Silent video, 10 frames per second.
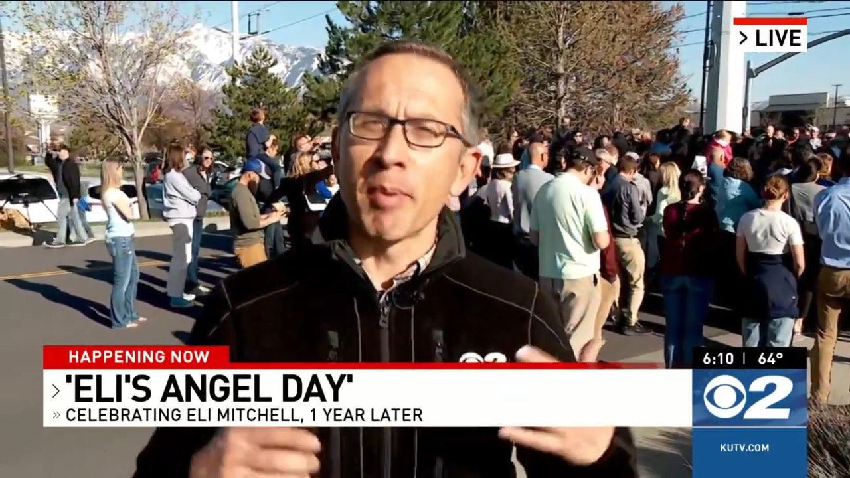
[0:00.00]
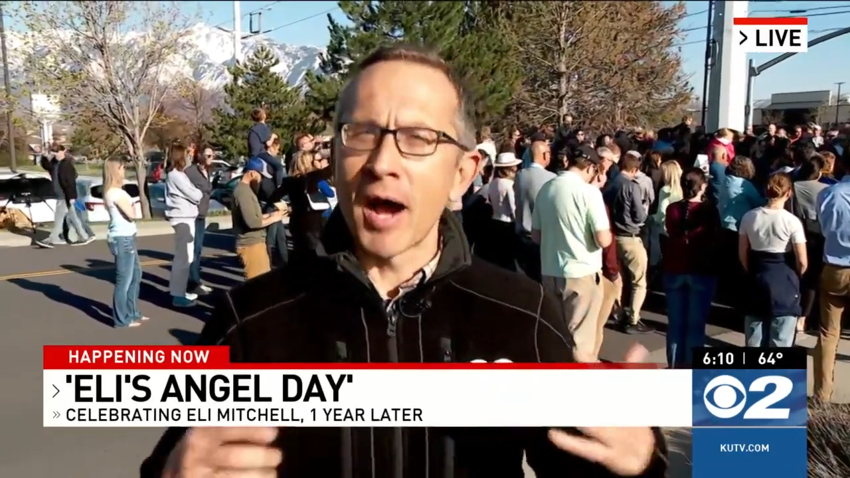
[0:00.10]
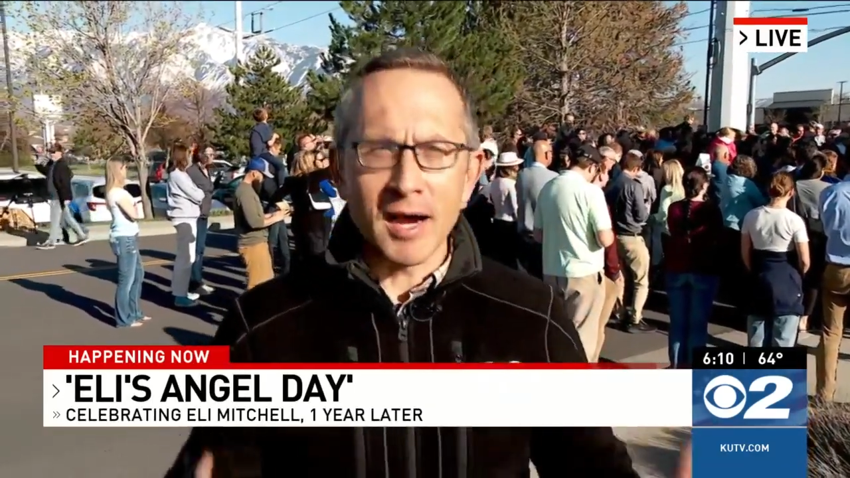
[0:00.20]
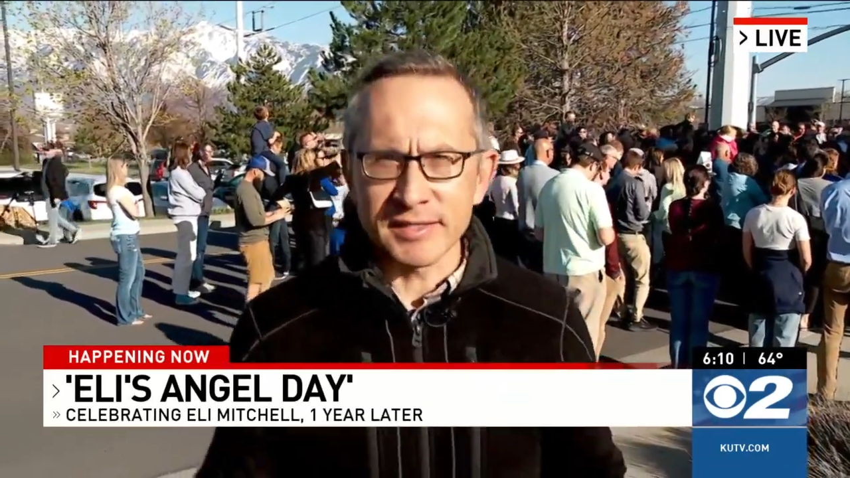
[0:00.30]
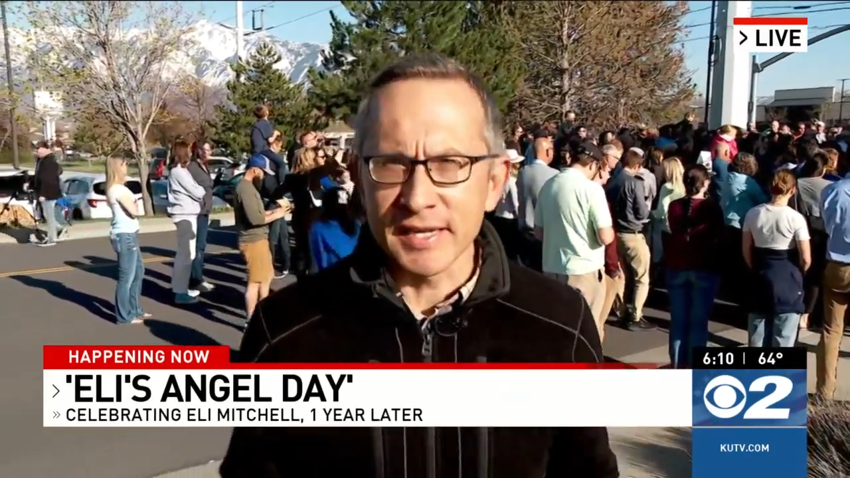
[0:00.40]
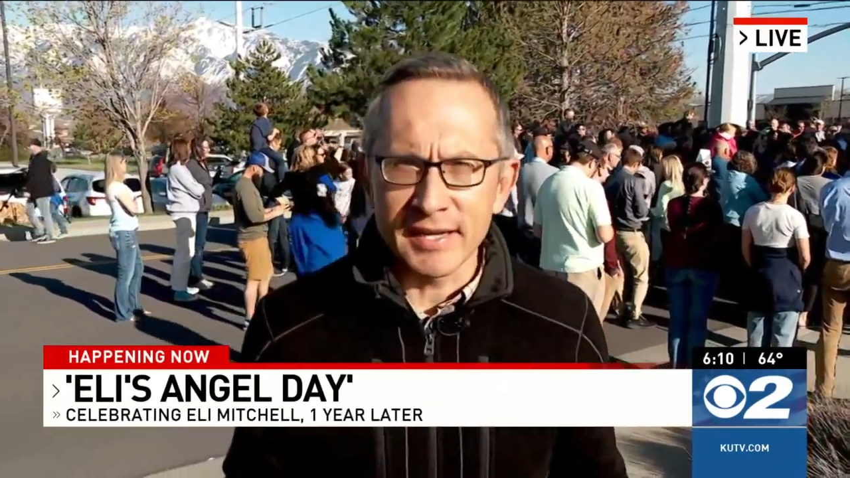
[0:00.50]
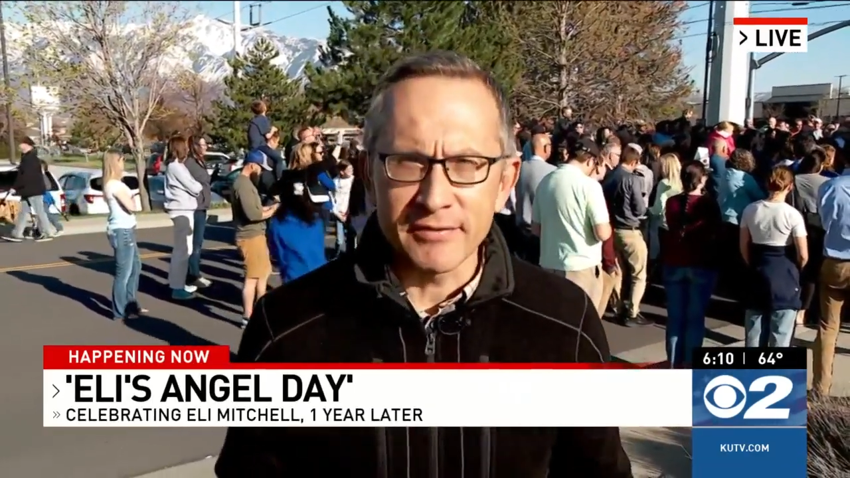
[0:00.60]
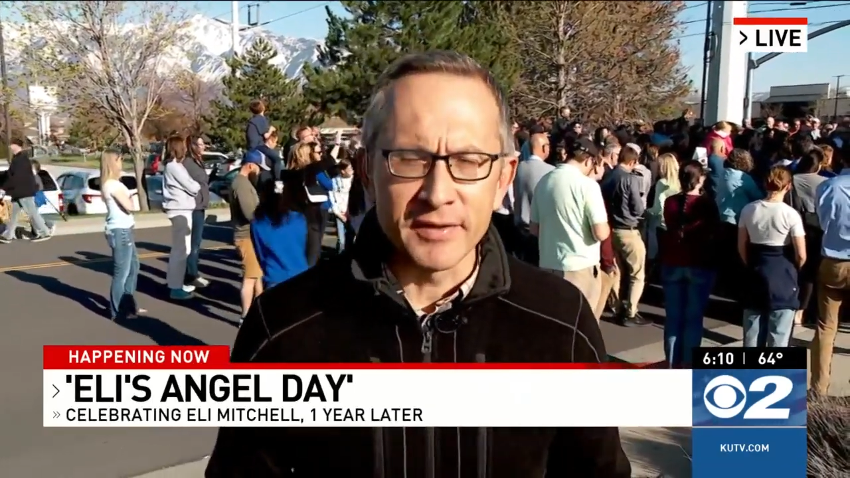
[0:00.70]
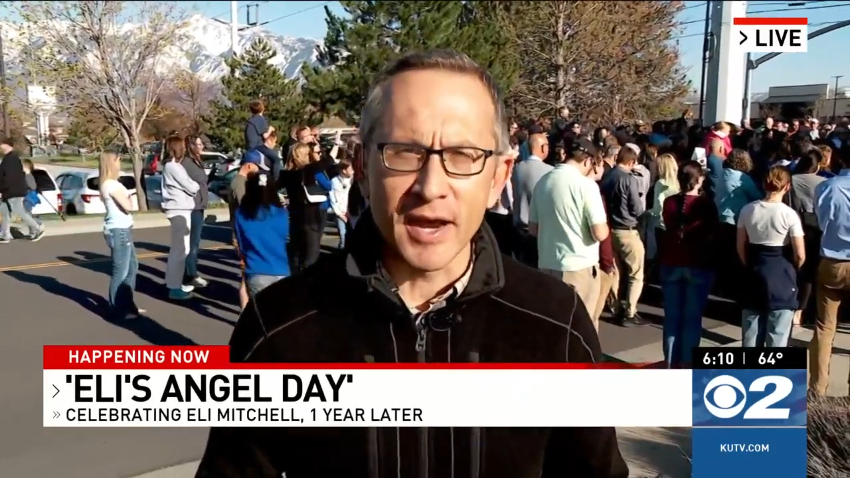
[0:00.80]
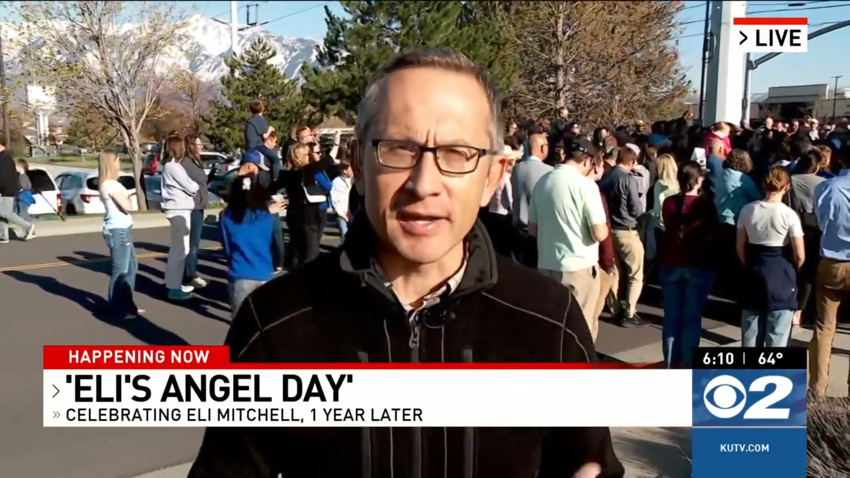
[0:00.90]
positive,
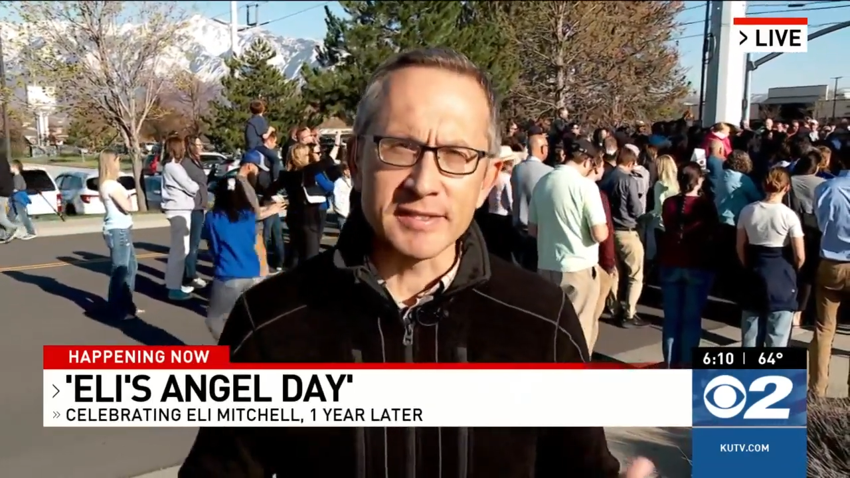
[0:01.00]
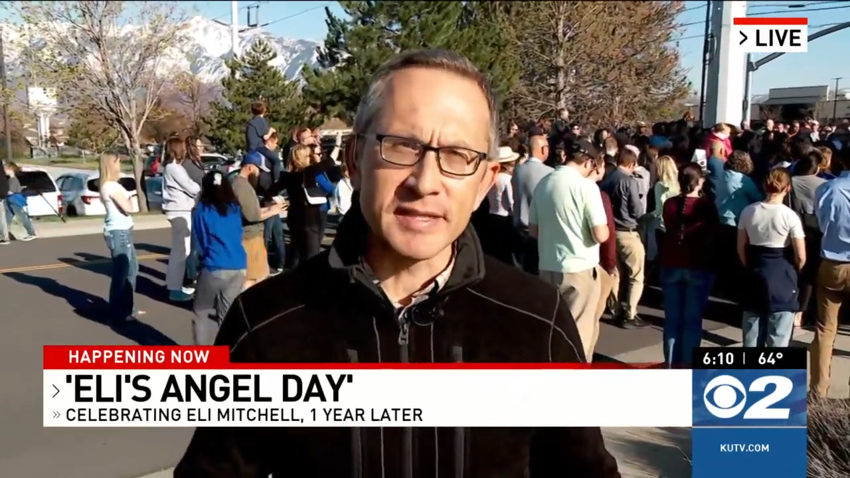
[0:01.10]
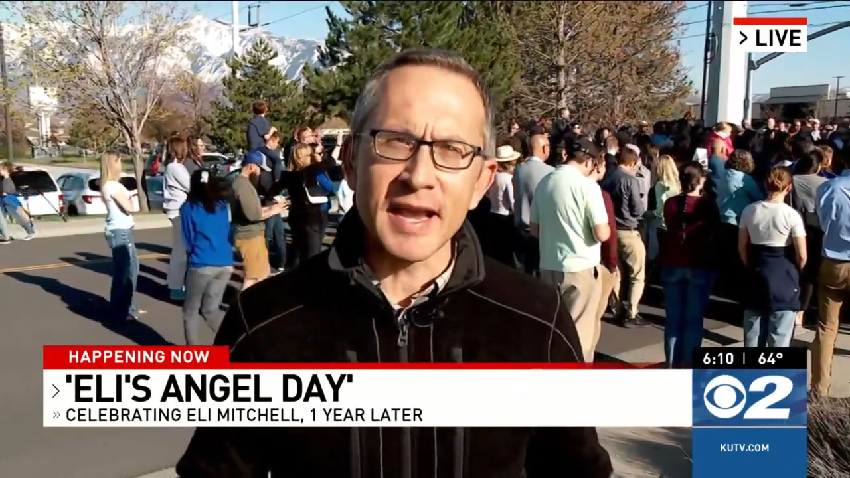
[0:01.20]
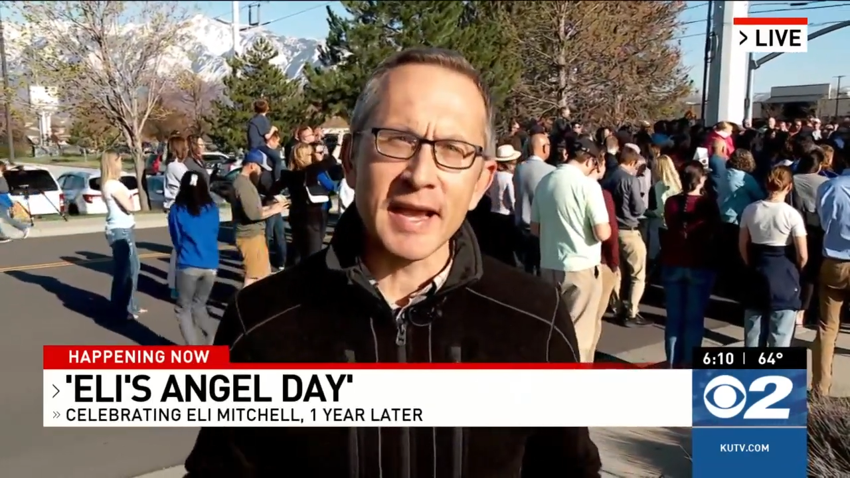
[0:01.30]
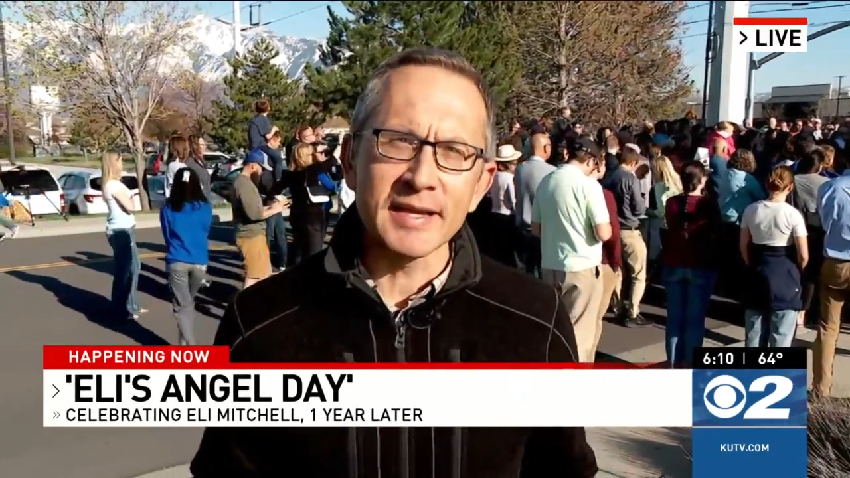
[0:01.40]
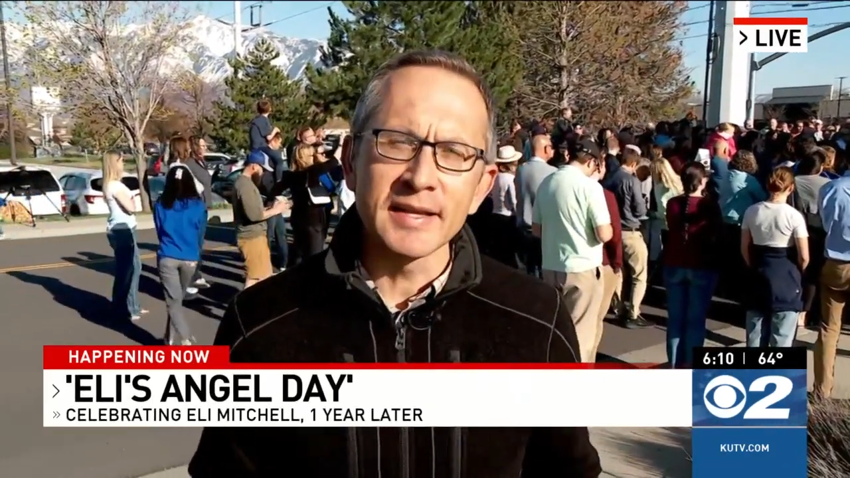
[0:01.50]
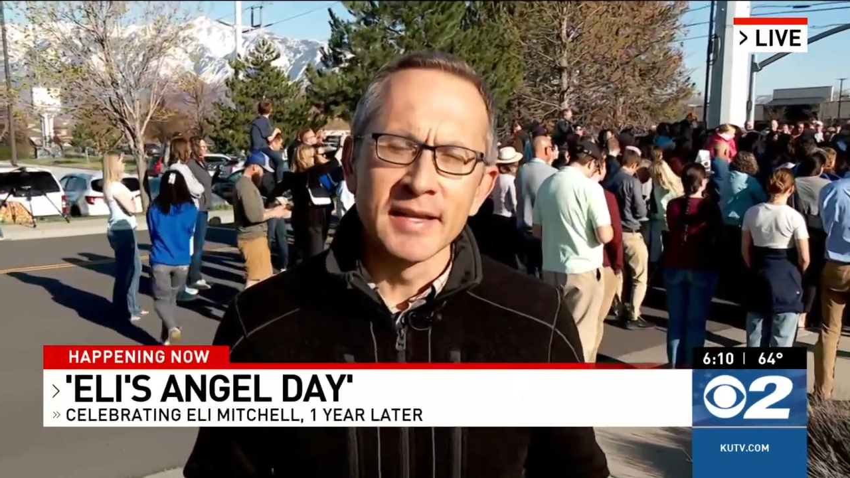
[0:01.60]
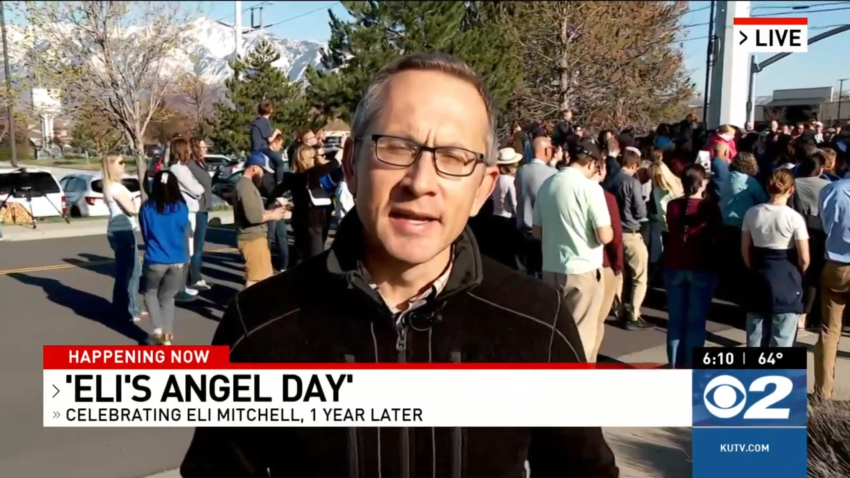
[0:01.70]
not sad.